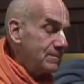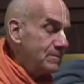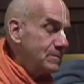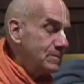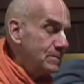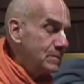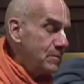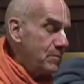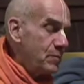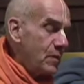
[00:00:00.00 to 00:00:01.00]
And
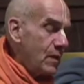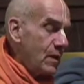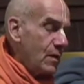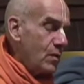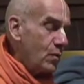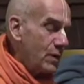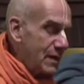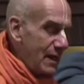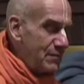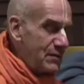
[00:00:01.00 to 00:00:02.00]
we
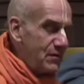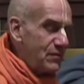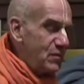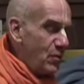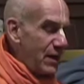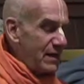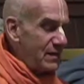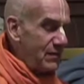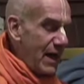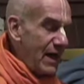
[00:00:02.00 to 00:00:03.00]
came a different way in
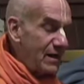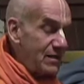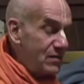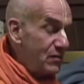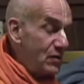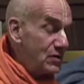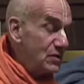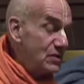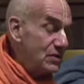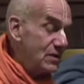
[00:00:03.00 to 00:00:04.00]
the alley, and the devotees
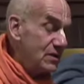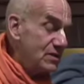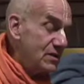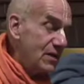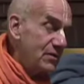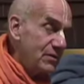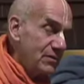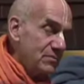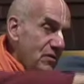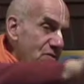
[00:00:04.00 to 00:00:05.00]
didn't see us, and they
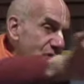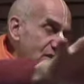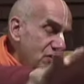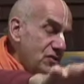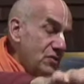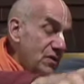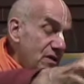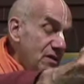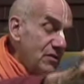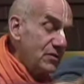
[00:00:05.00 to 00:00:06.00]
were mostly in the street,
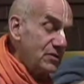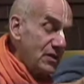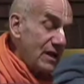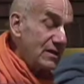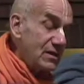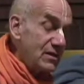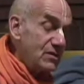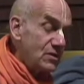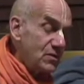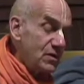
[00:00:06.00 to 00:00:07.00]
and they were chanting and
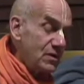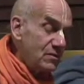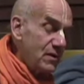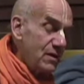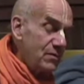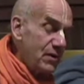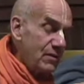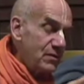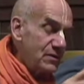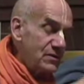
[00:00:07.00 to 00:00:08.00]
so on, and
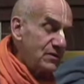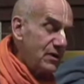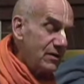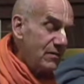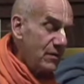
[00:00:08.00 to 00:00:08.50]
Prabhupada saw